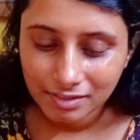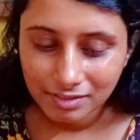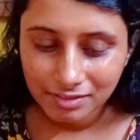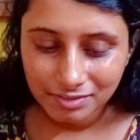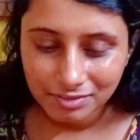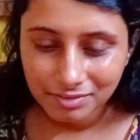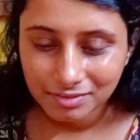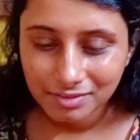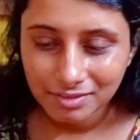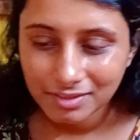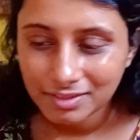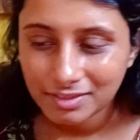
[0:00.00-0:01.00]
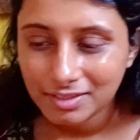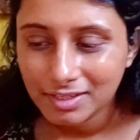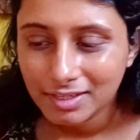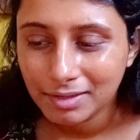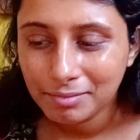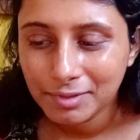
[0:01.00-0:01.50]
So
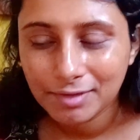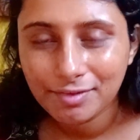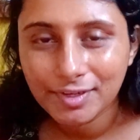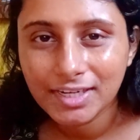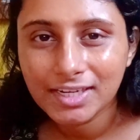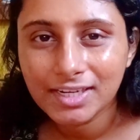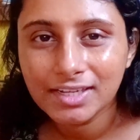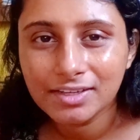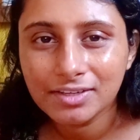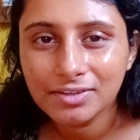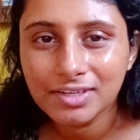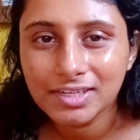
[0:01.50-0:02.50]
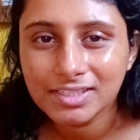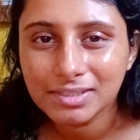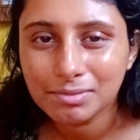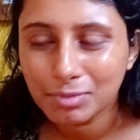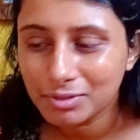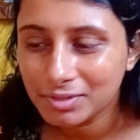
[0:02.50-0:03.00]
I'm definitely curious
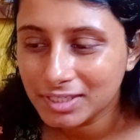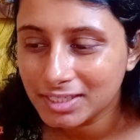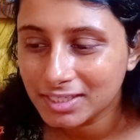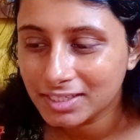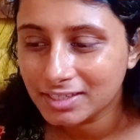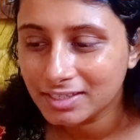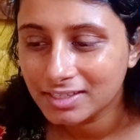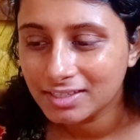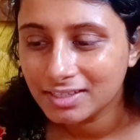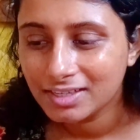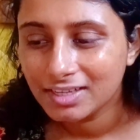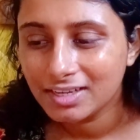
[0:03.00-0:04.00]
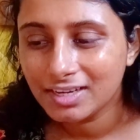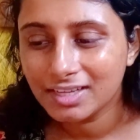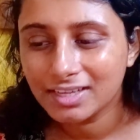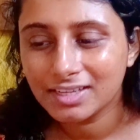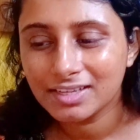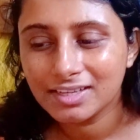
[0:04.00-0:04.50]
about it, like
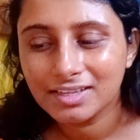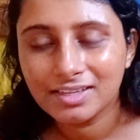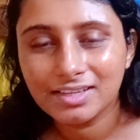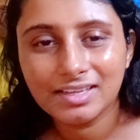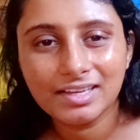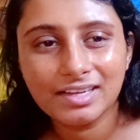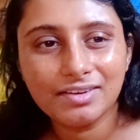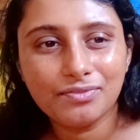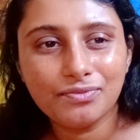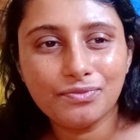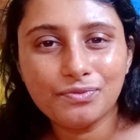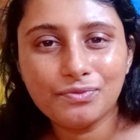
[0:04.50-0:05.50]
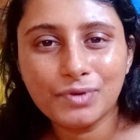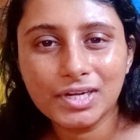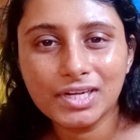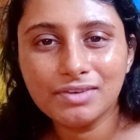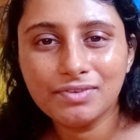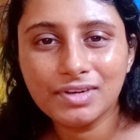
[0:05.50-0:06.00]

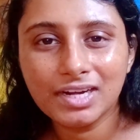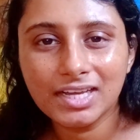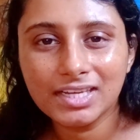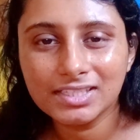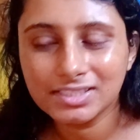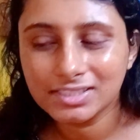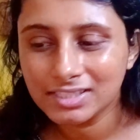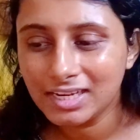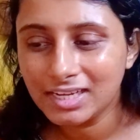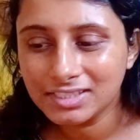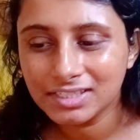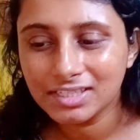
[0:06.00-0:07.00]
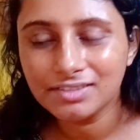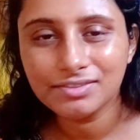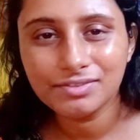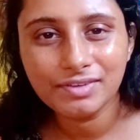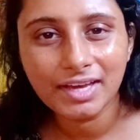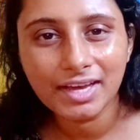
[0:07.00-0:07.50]
whatever like selections
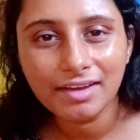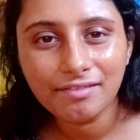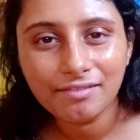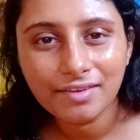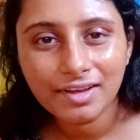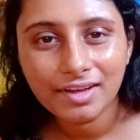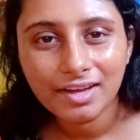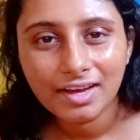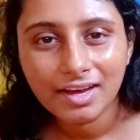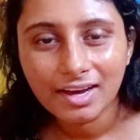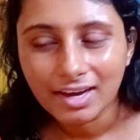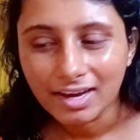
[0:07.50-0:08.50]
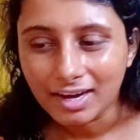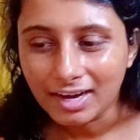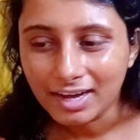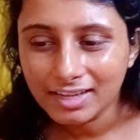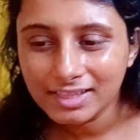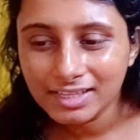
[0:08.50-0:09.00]
we have,
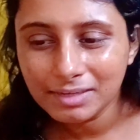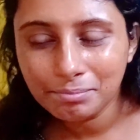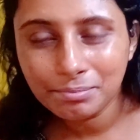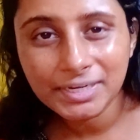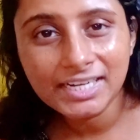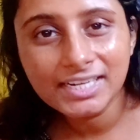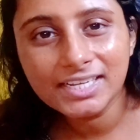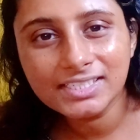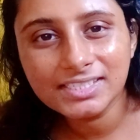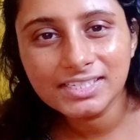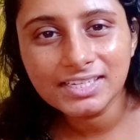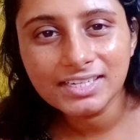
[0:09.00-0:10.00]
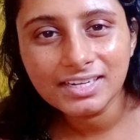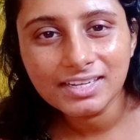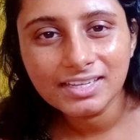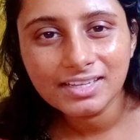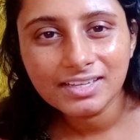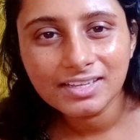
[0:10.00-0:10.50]
are they predestined,
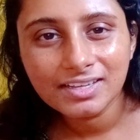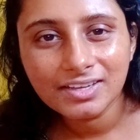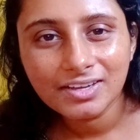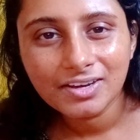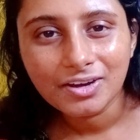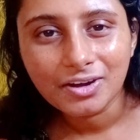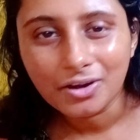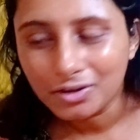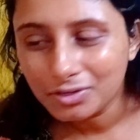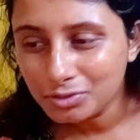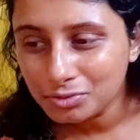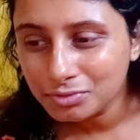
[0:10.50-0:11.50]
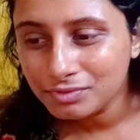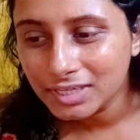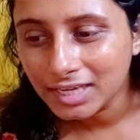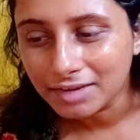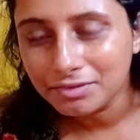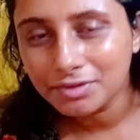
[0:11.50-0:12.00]
or do we
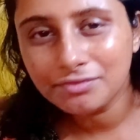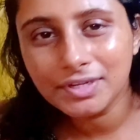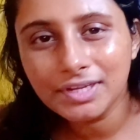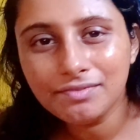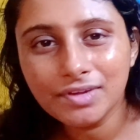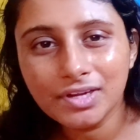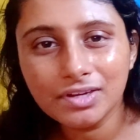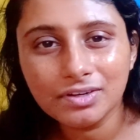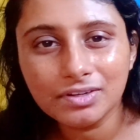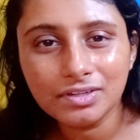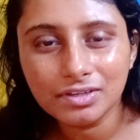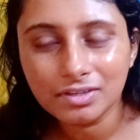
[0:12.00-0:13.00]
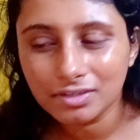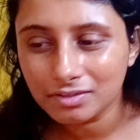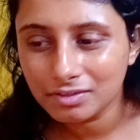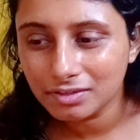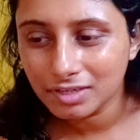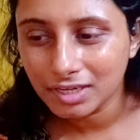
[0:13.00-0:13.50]
have a free will on our
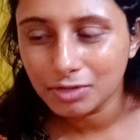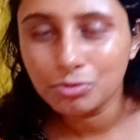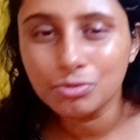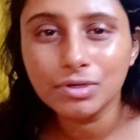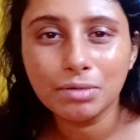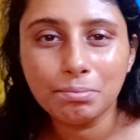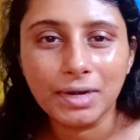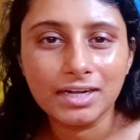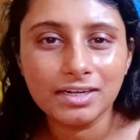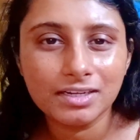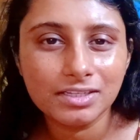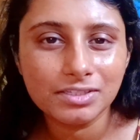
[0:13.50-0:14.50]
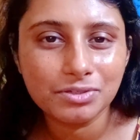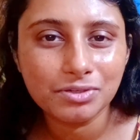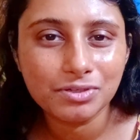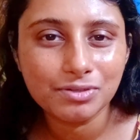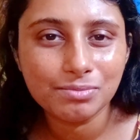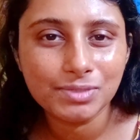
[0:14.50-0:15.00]
like who our partner is
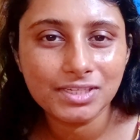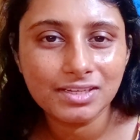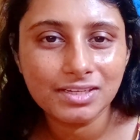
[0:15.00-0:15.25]
going to be?